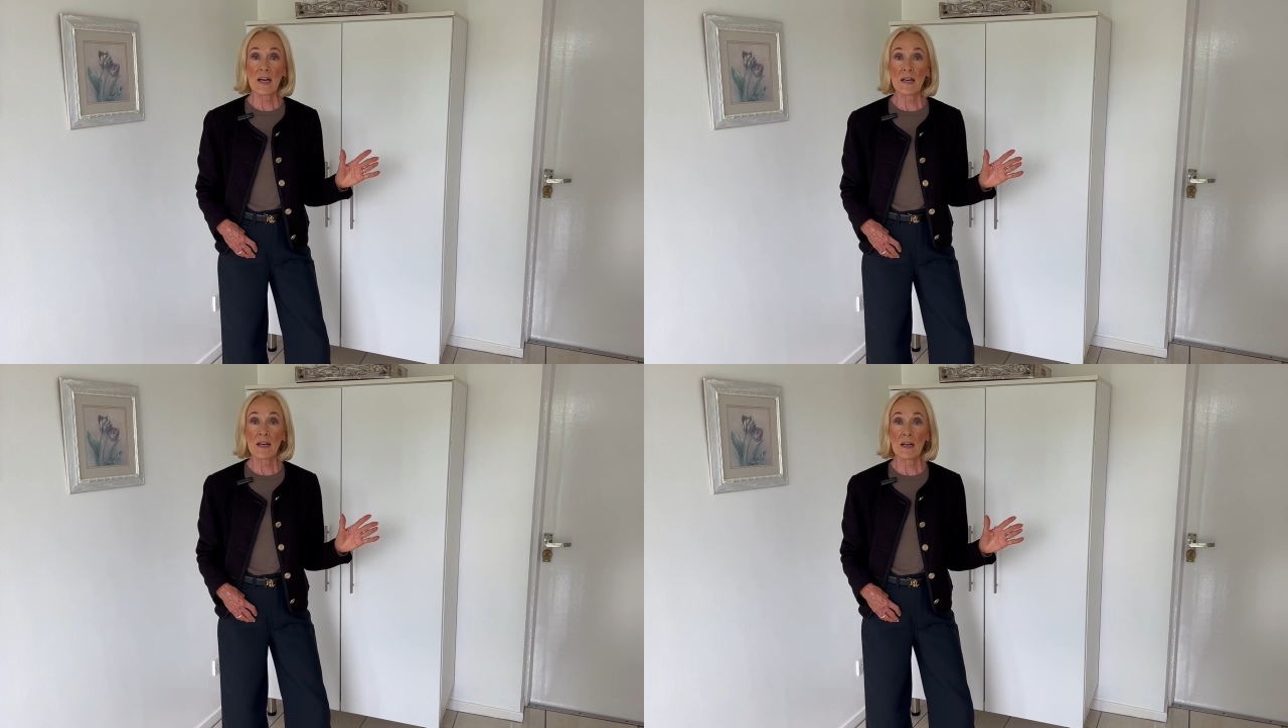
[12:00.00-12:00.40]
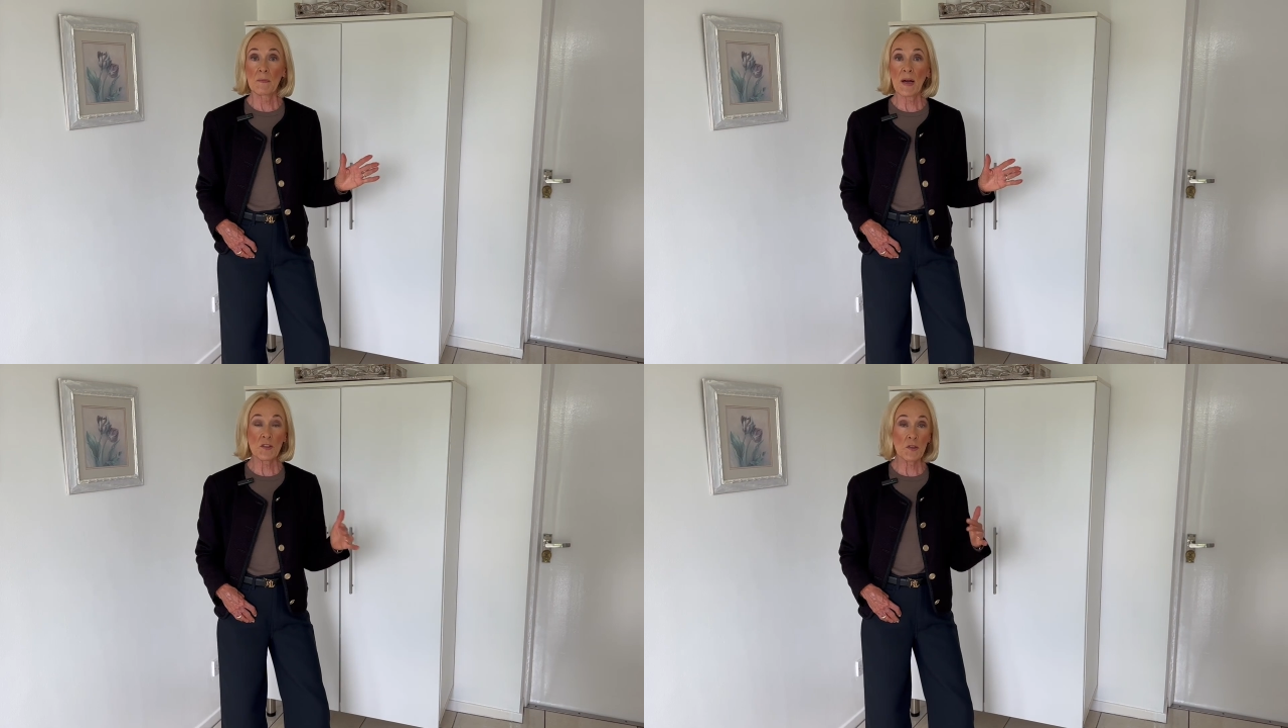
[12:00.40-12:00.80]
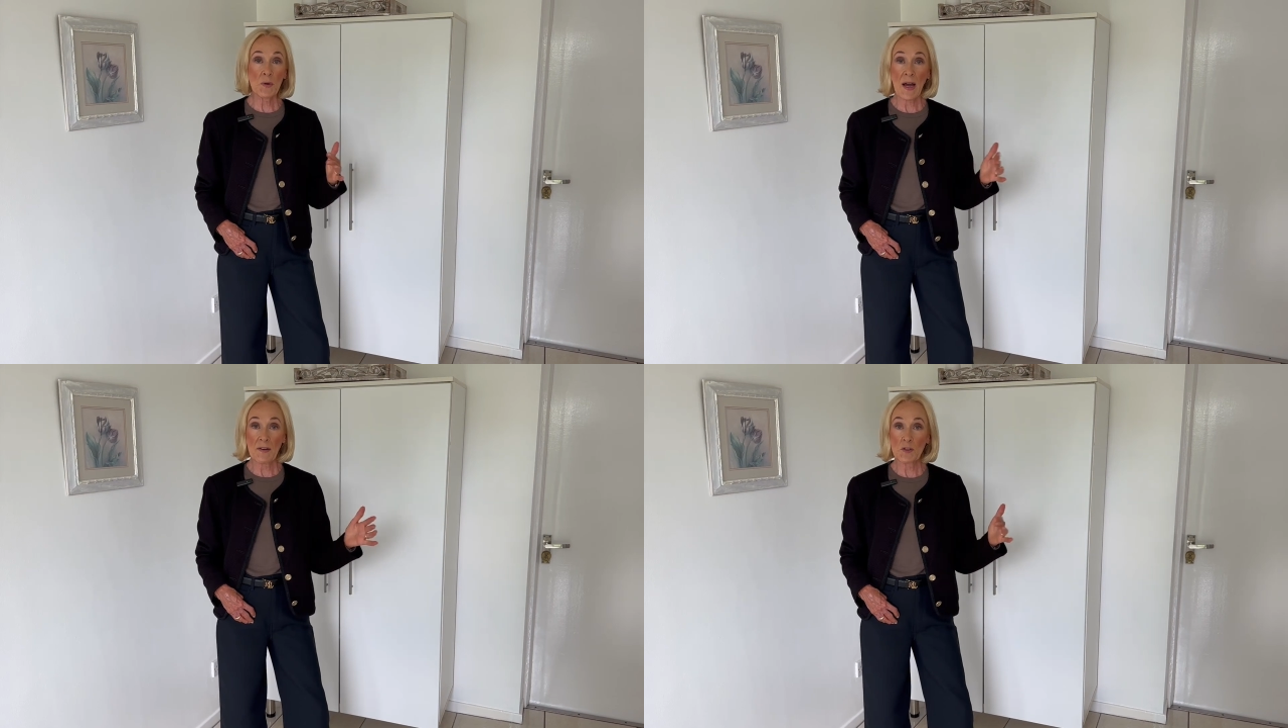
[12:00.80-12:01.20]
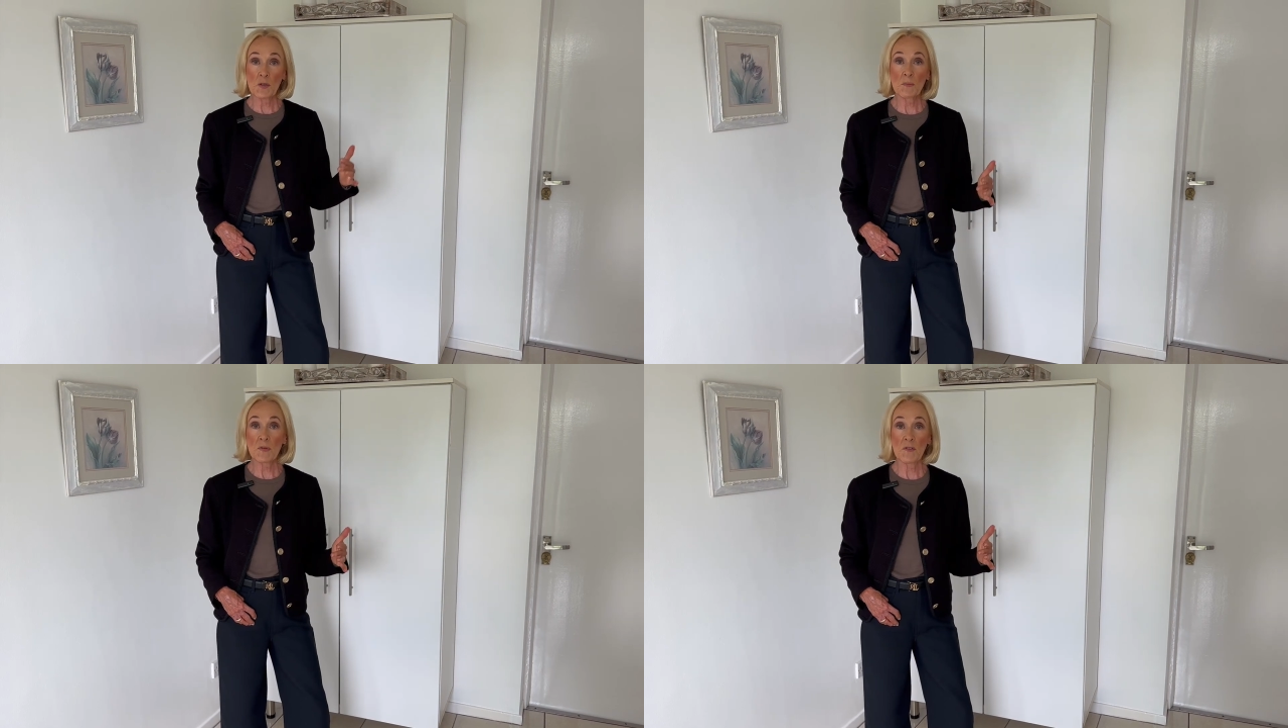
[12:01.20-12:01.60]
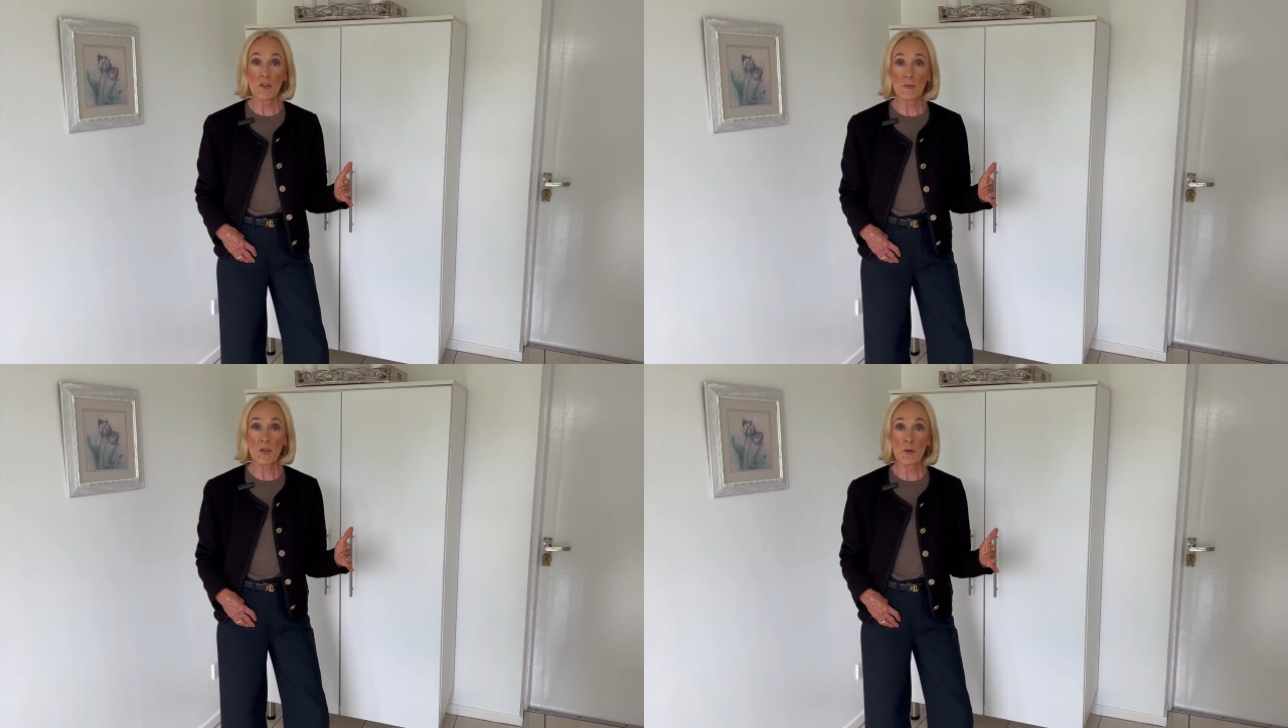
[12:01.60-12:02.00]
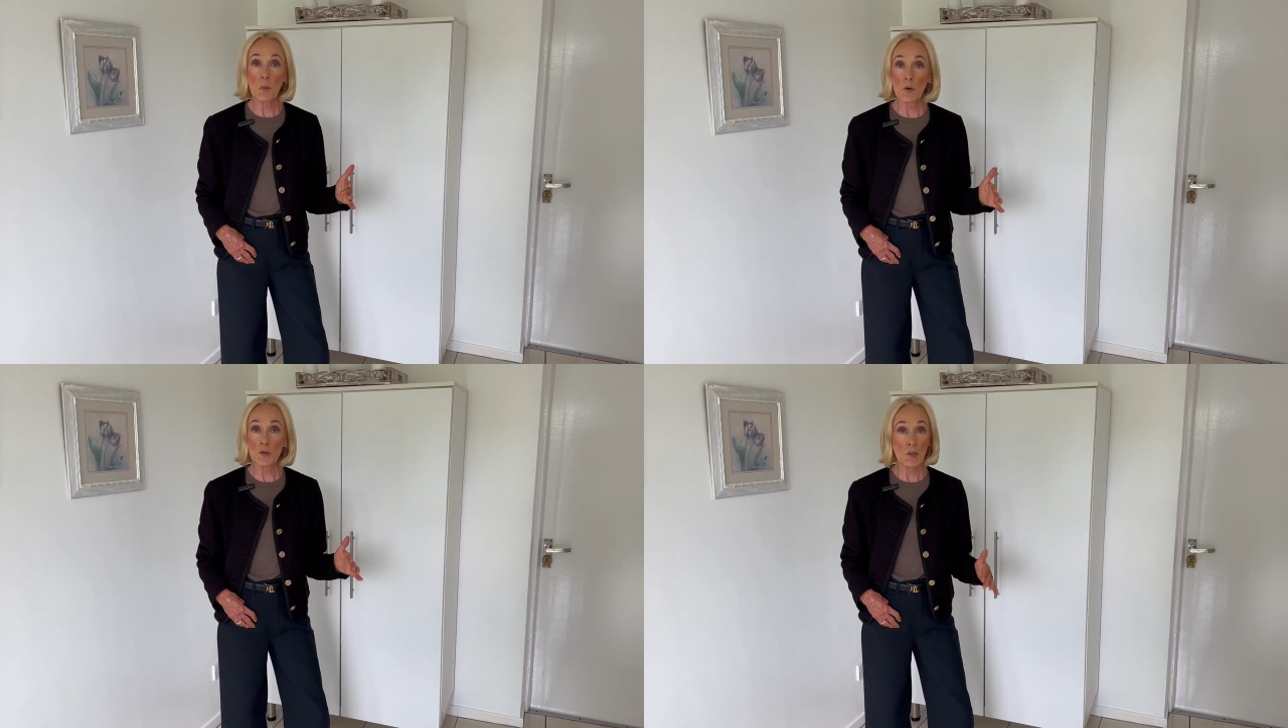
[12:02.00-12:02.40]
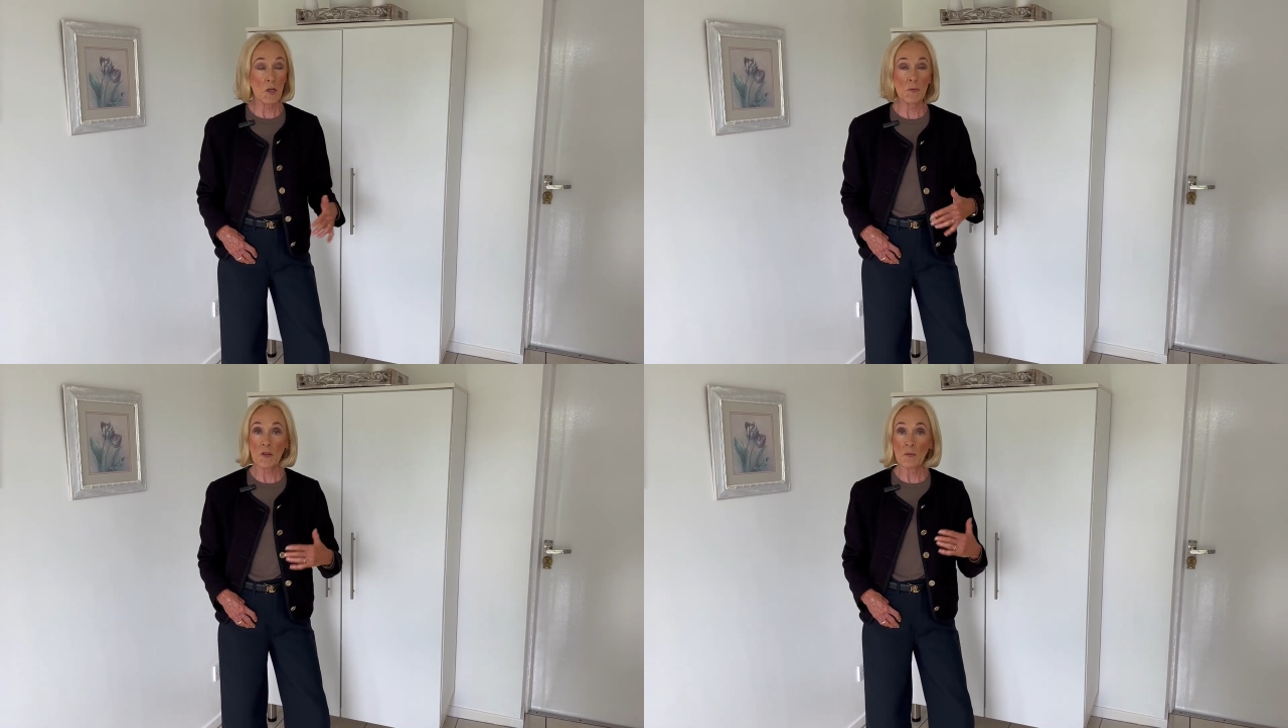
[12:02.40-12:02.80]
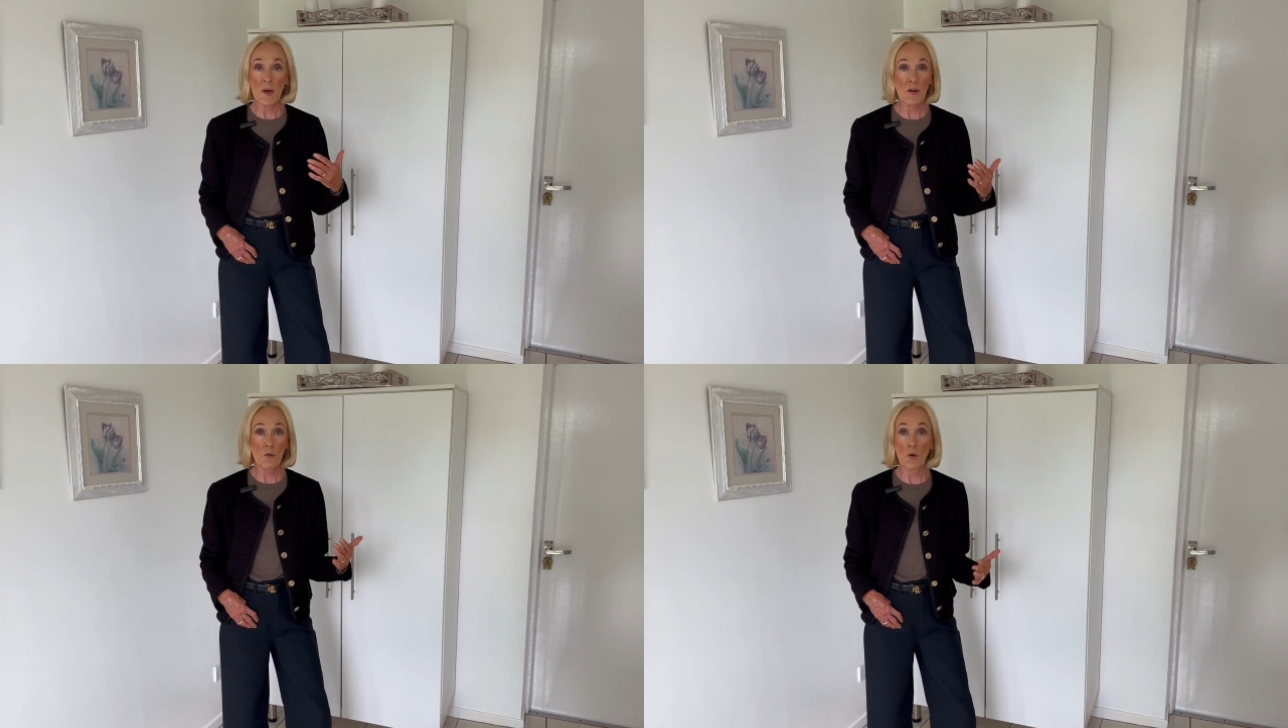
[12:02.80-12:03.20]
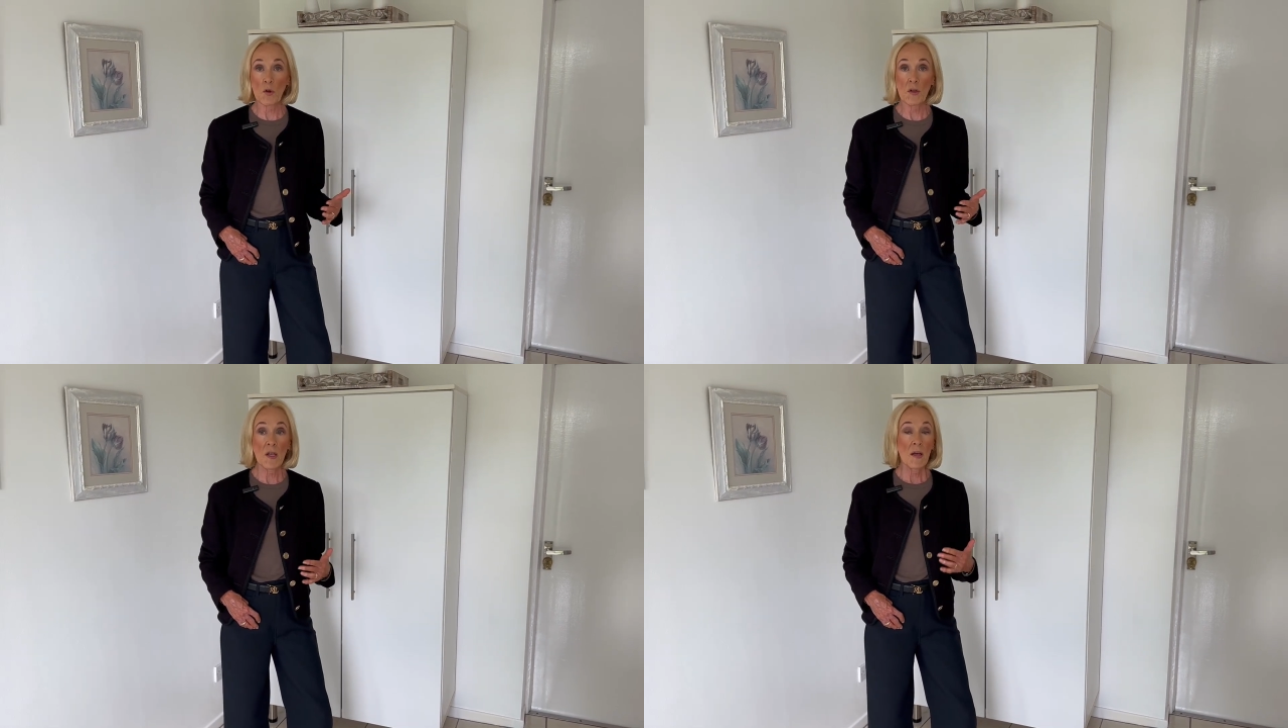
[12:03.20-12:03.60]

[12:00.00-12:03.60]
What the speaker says: and you have a number of them in your wardrobe that you may have worn,